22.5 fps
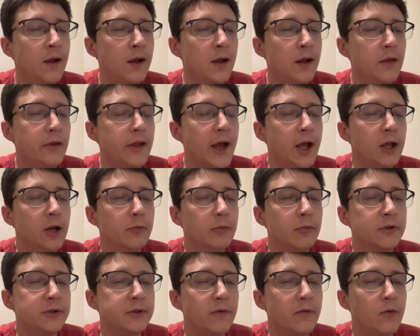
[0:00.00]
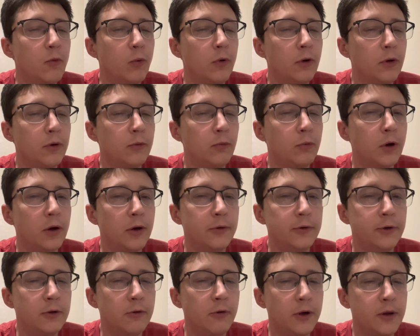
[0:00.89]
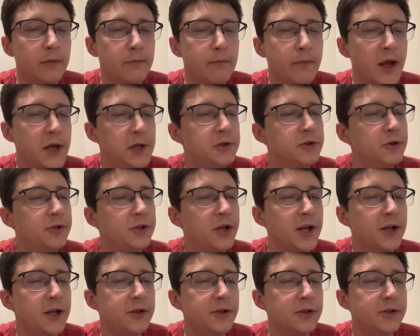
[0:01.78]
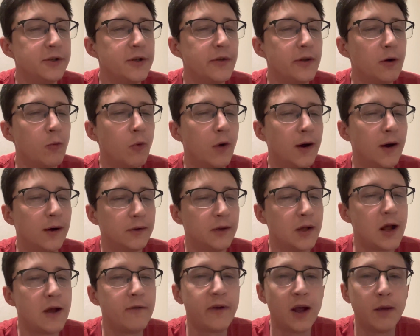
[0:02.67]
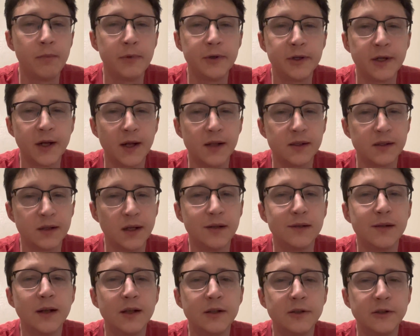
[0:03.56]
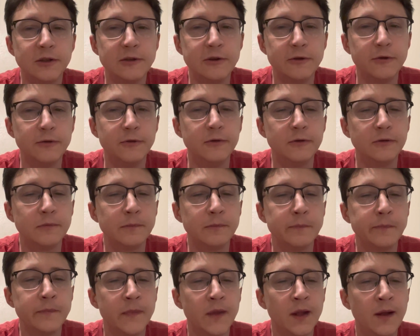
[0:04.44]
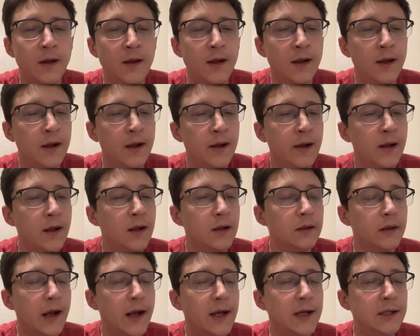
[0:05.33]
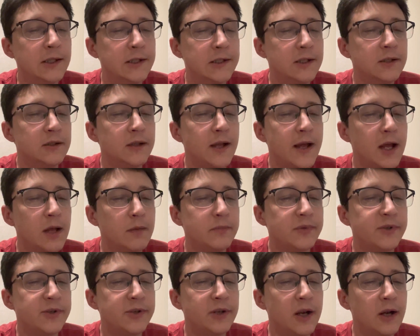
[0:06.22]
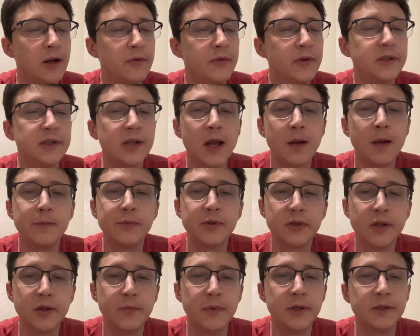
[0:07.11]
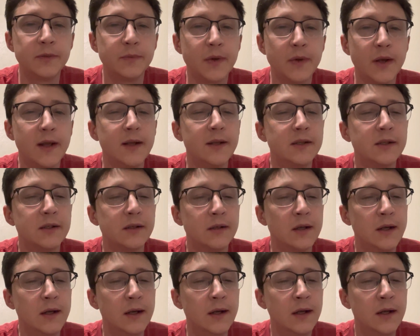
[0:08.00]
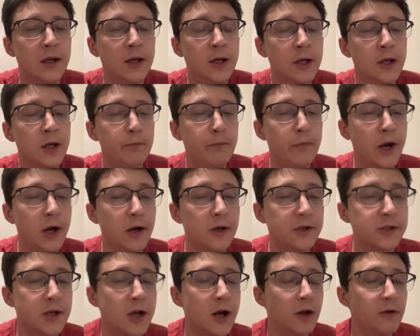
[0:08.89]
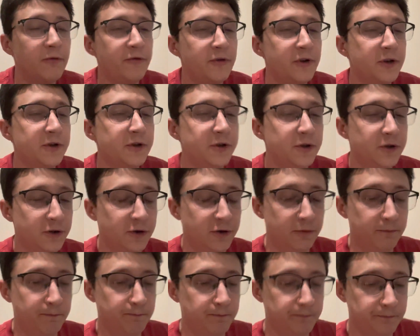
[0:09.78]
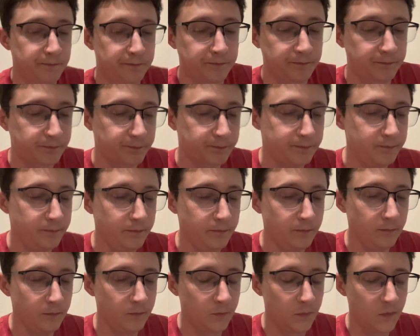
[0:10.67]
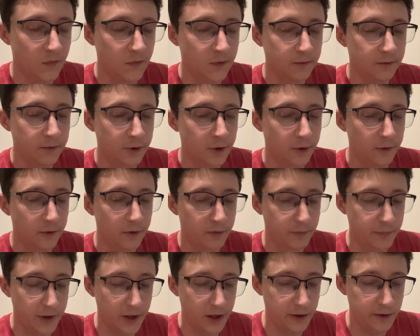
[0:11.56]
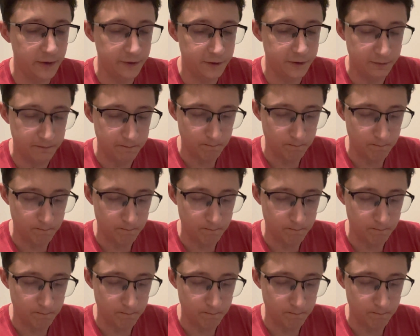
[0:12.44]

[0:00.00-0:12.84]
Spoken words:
The animals of the world were undergoing major changes in their wildlife habitats and at zoos. Lions and lambs shared the same sleeping space. Bears caught fish. Turn the page.